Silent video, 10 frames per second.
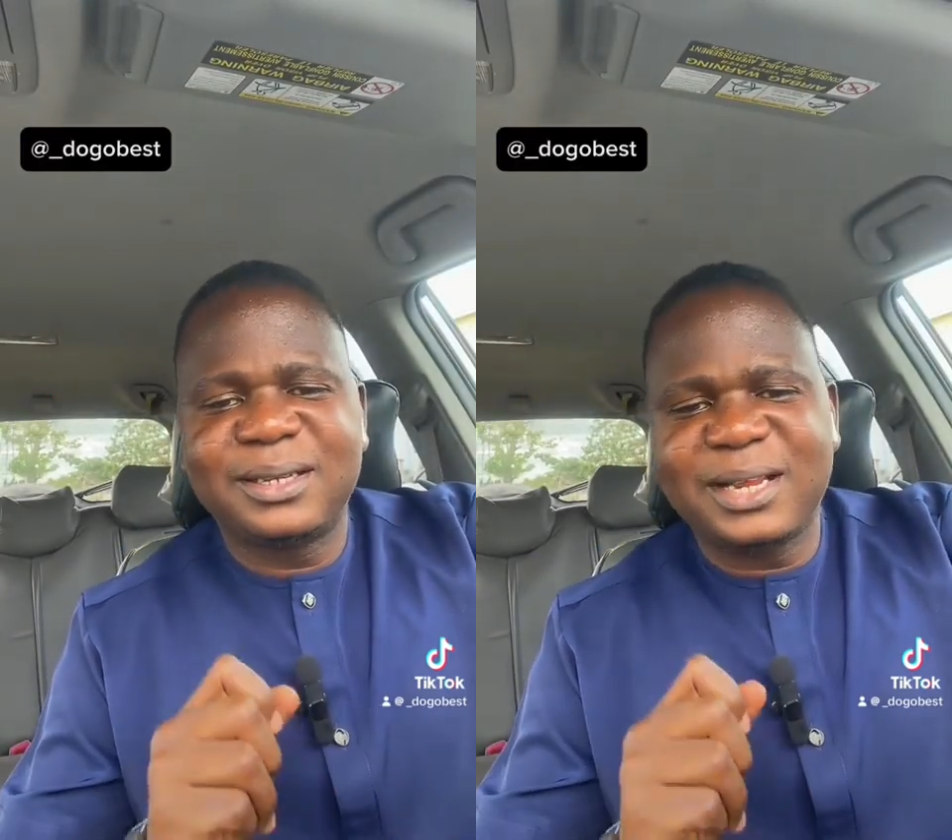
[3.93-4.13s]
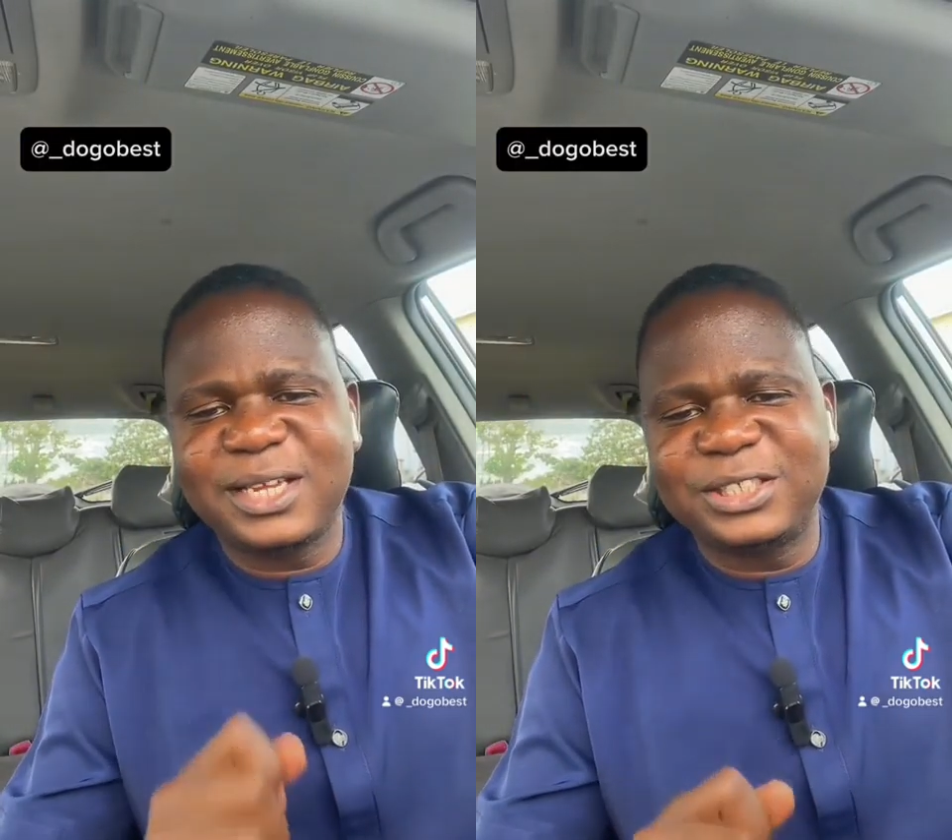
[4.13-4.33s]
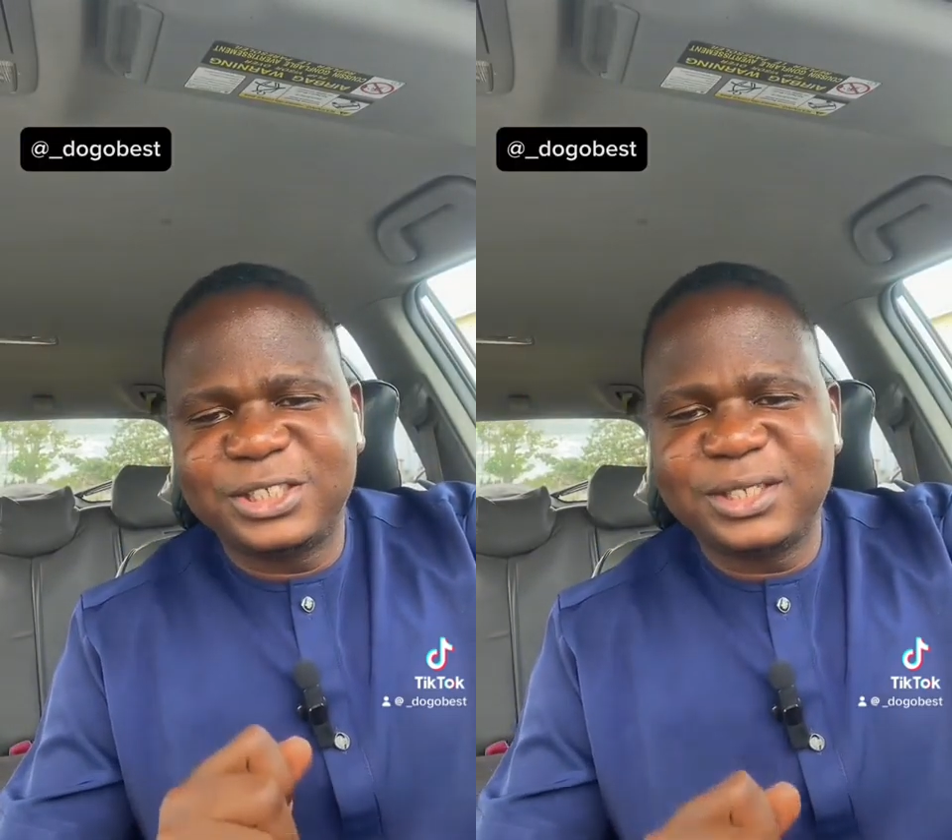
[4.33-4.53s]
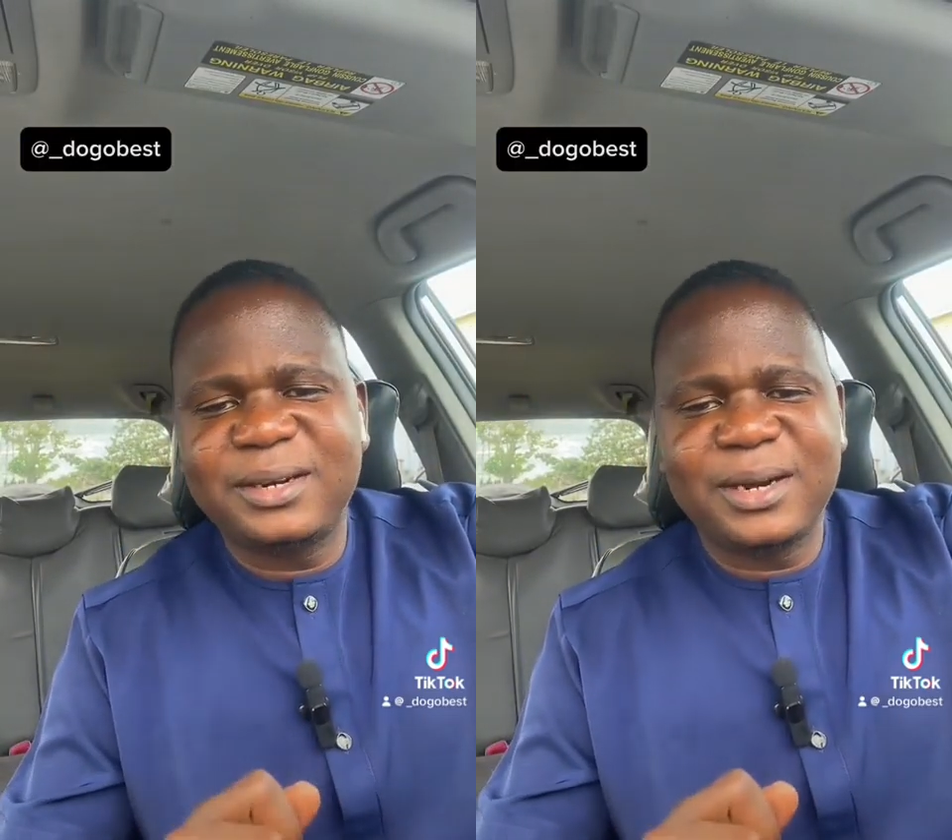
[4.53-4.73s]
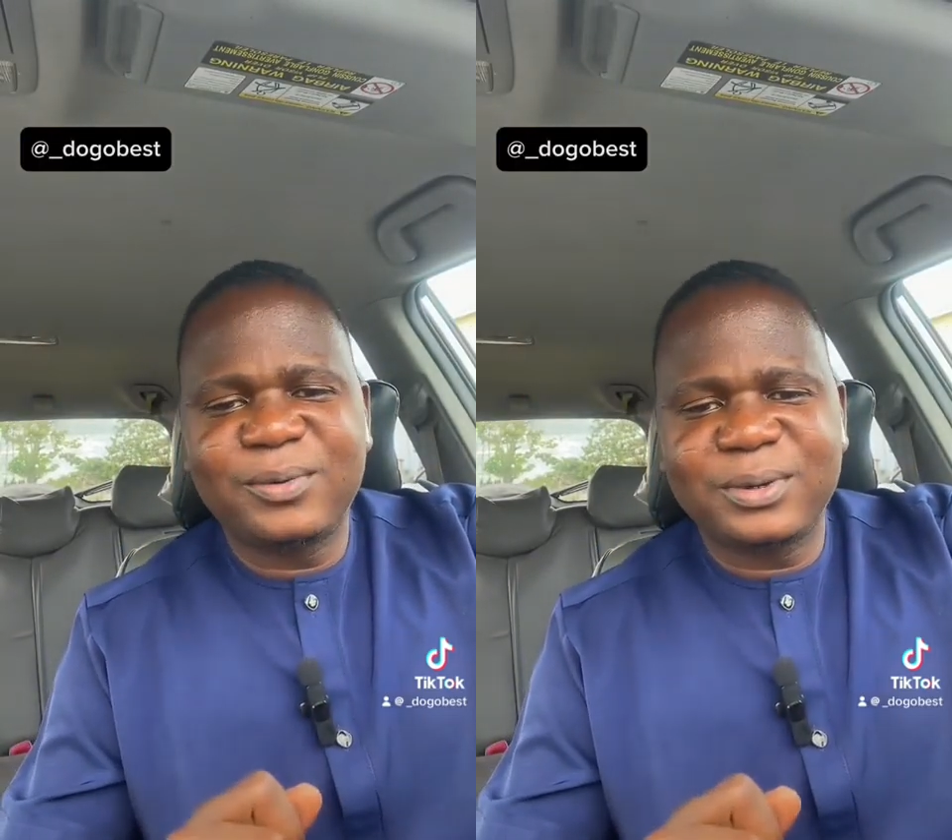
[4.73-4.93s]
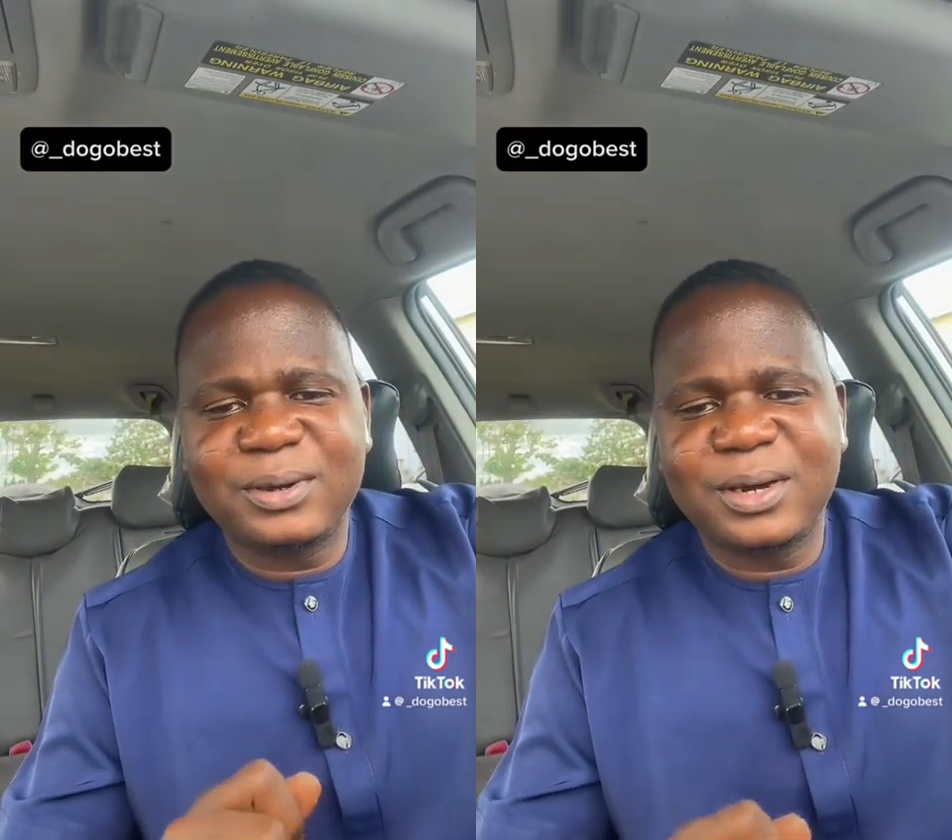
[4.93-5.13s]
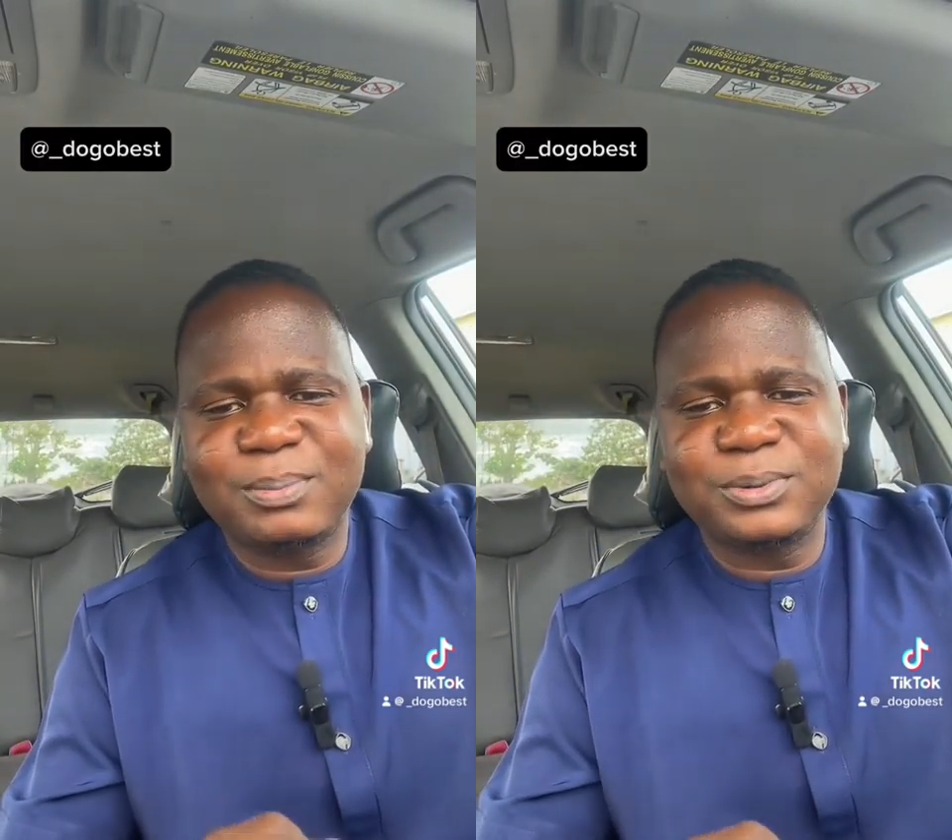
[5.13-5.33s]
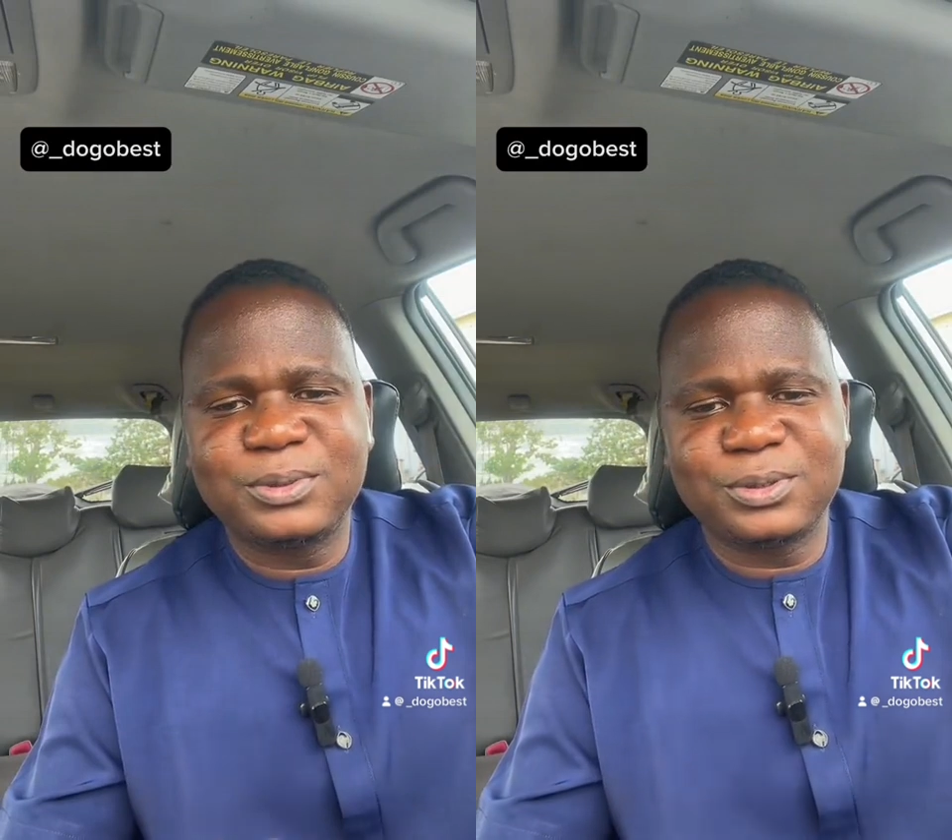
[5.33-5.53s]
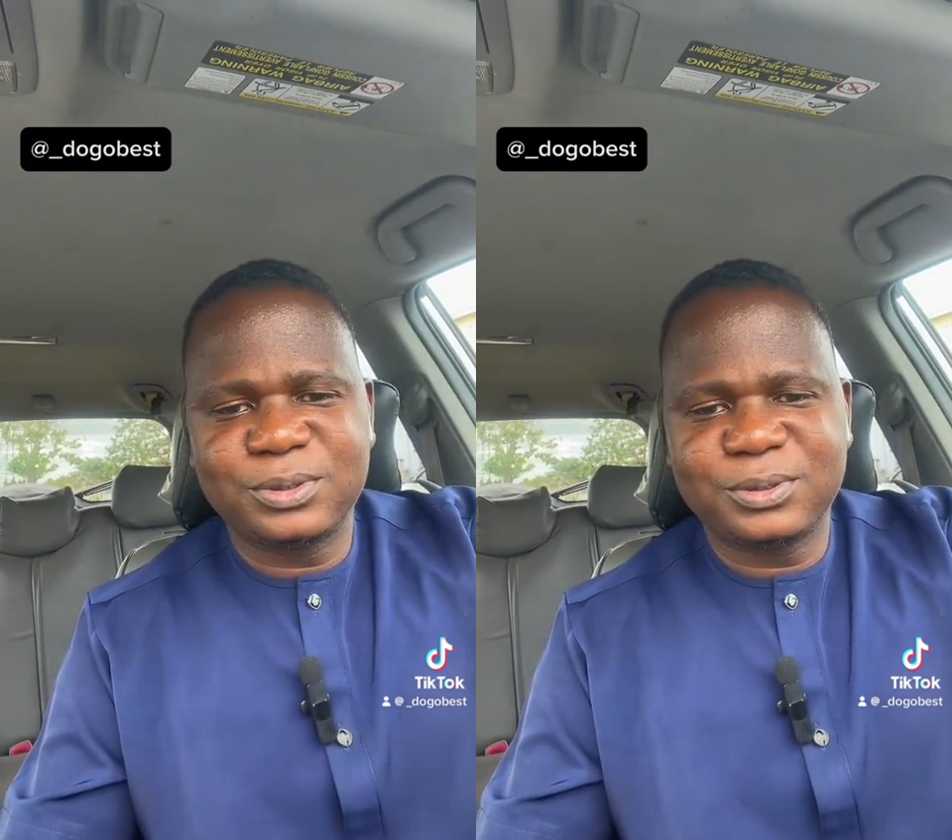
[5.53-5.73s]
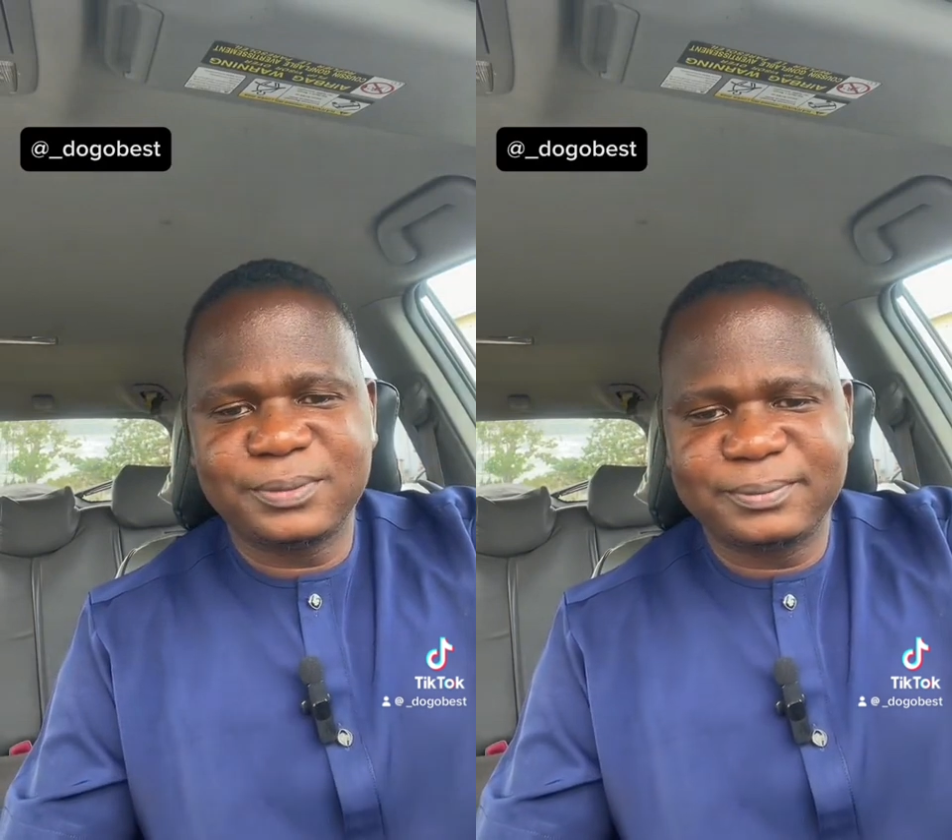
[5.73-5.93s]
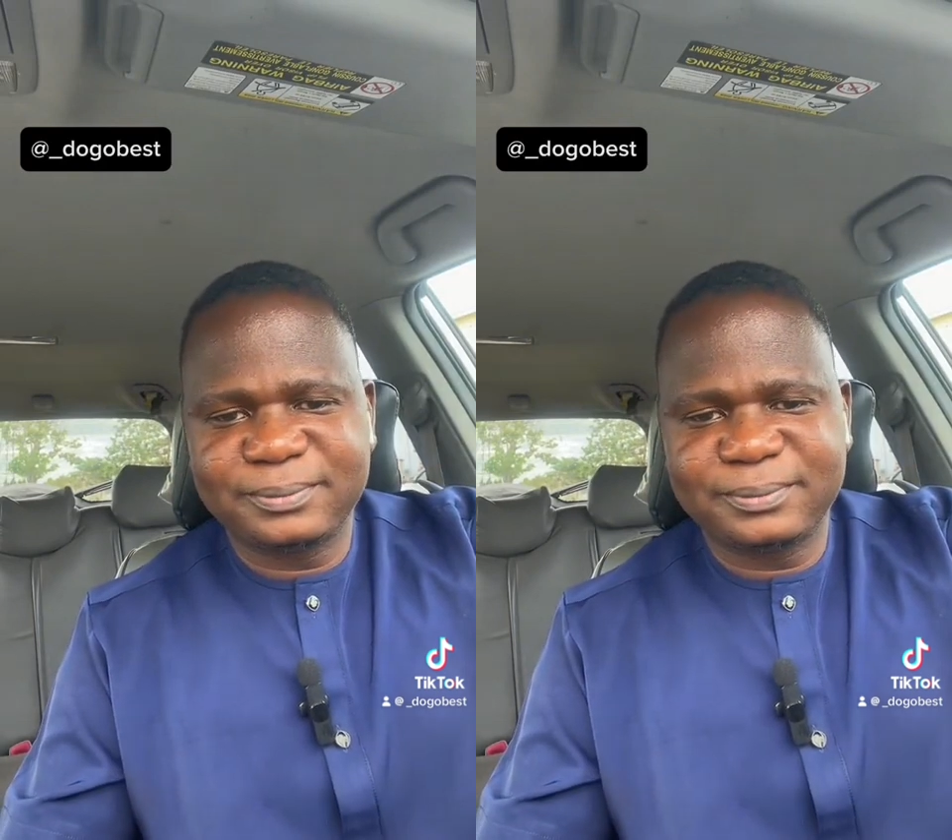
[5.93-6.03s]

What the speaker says: Nigeria will not happen to you.